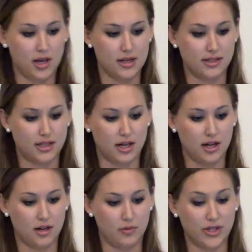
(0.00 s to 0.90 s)

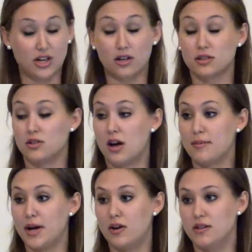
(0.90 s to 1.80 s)
We talked a lot
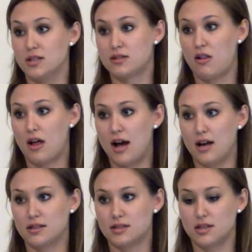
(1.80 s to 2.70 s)
about in this
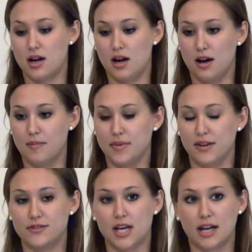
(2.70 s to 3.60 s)
class
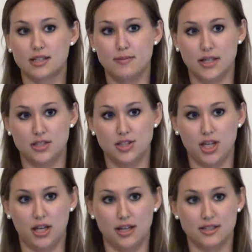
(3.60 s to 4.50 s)
if text
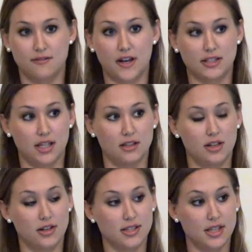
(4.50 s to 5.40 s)
messaging is affecting
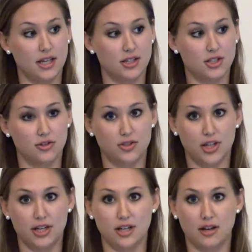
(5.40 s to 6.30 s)
literacy in
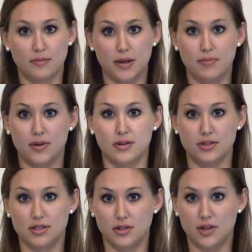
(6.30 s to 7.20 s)
children and young people and
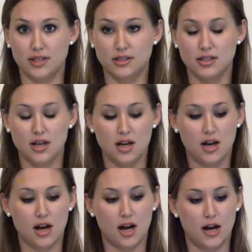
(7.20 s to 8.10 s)
students.
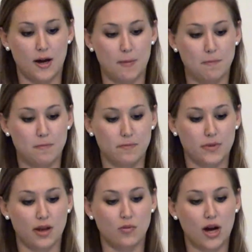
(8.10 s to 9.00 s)

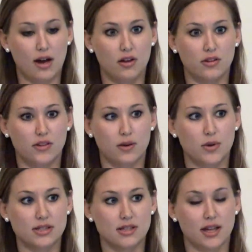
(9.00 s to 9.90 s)
And while there
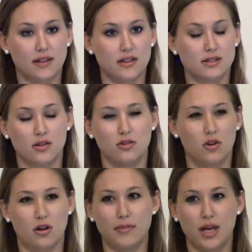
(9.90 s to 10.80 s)
wasn't like this
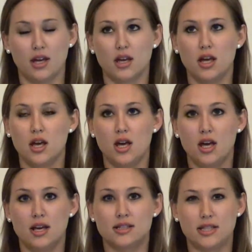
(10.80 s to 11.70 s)
alarming
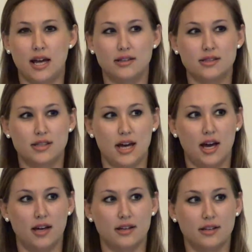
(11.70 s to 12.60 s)
sense
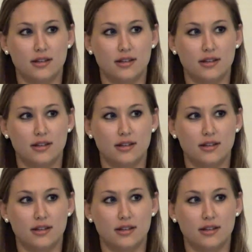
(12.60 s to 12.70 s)
that